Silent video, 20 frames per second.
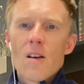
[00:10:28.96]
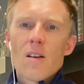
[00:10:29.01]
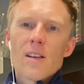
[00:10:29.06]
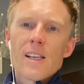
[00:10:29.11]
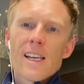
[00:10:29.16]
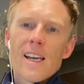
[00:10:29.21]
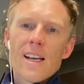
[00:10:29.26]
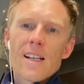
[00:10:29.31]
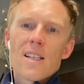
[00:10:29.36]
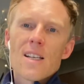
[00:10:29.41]

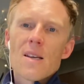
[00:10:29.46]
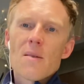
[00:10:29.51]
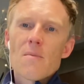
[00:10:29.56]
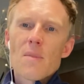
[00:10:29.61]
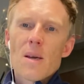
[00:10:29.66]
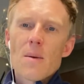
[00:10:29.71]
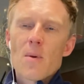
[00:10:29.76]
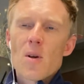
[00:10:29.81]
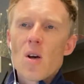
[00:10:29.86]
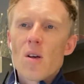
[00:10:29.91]
gating
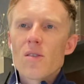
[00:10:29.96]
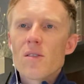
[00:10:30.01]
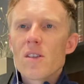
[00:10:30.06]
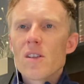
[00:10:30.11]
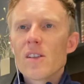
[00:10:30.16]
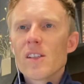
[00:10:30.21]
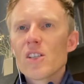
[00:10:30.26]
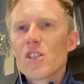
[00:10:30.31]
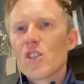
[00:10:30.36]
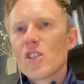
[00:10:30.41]
beam
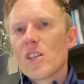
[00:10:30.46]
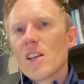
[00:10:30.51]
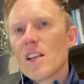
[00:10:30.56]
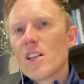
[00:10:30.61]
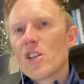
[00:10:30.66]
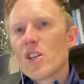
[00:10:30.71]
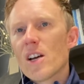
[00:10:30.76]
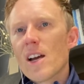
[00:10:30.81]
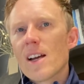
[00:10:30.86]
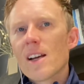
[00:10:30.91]
constancy
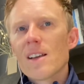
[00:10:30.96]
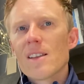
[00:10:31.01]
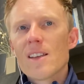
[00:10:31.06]
check,